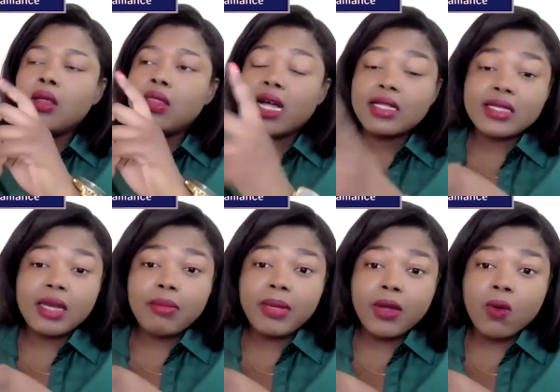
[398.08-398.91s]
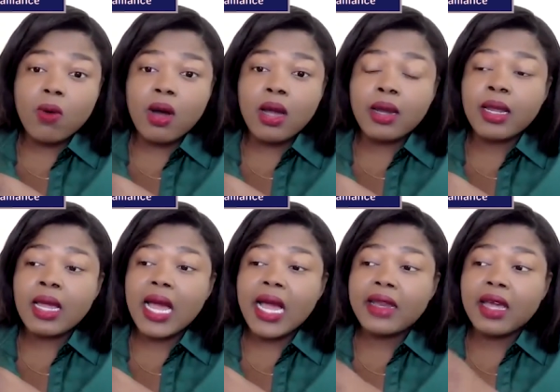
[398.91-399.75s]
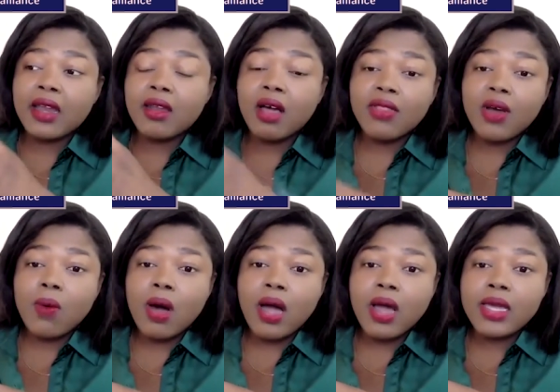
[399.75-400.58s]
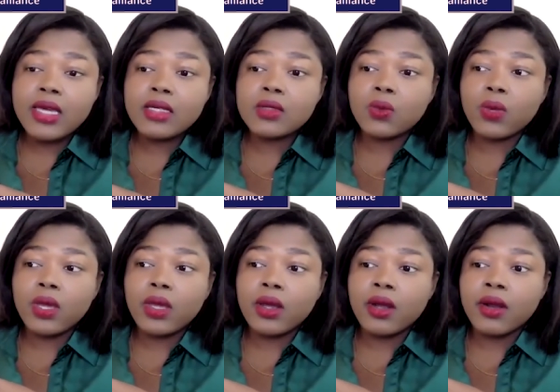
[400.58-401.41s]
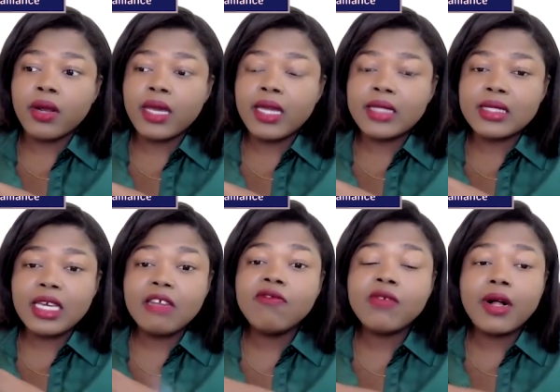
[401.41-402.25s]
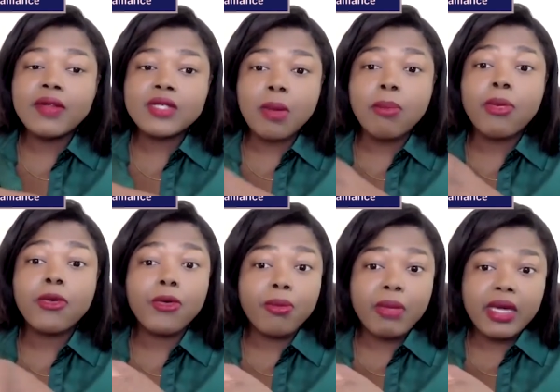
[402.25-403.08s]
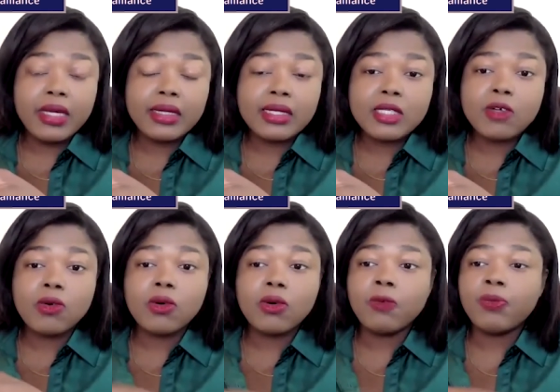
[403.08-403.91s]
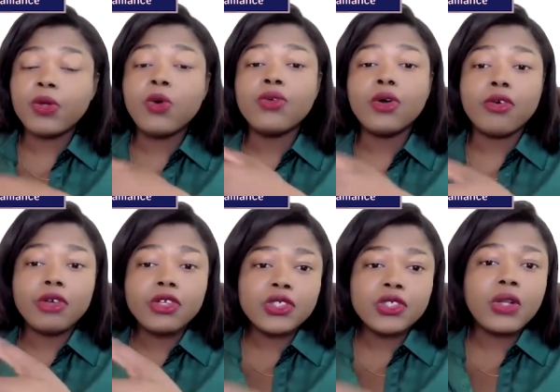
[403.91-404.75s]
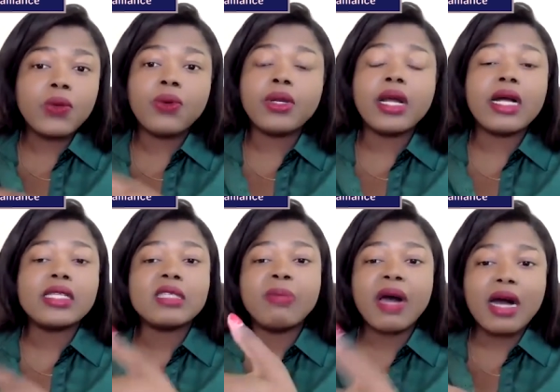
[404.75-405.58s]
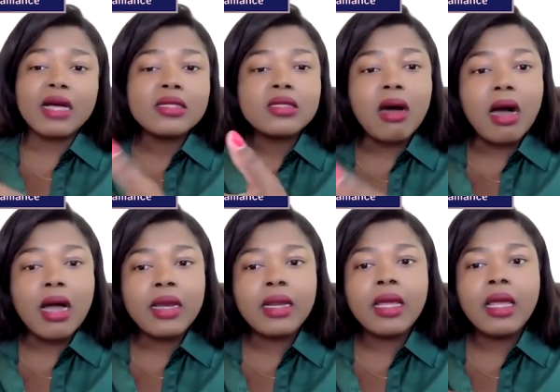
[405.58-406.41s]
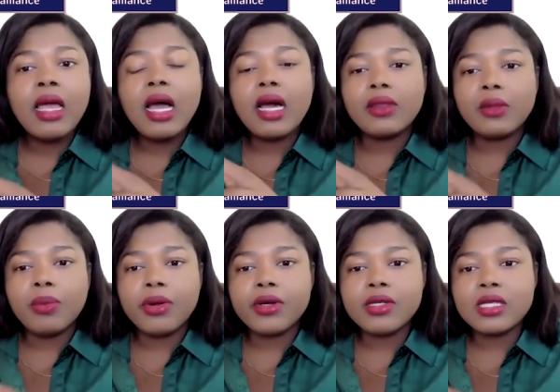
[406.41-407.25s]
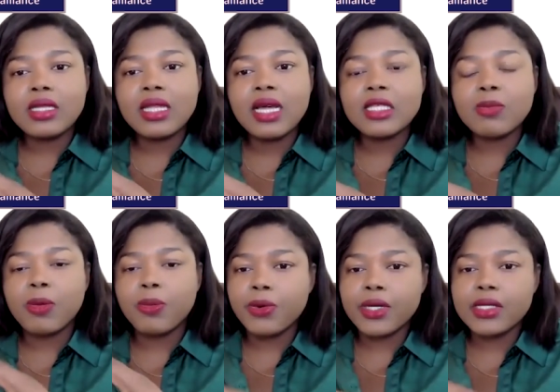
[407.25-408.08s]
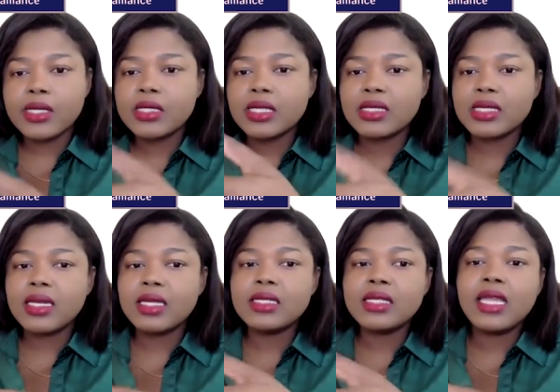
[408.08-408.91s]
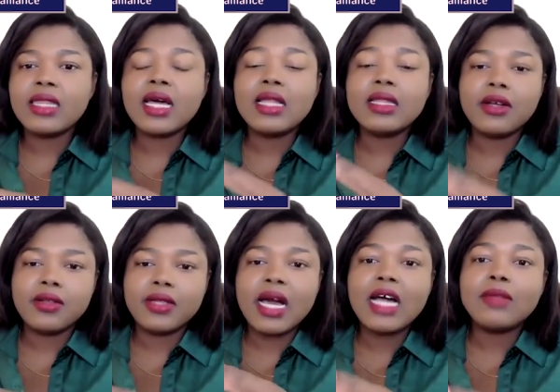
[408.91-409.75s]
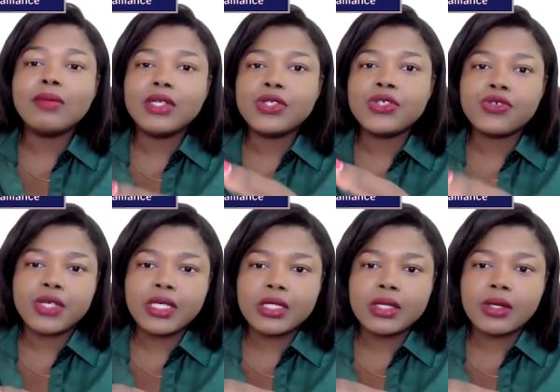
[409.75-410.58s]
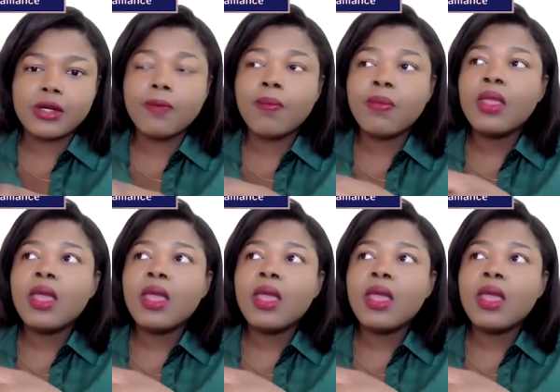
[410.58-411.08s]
that's a big one. And another one is where it involves a probate. So the original owner has passed on and the person that's purporting to sell is saying that they're the administrator.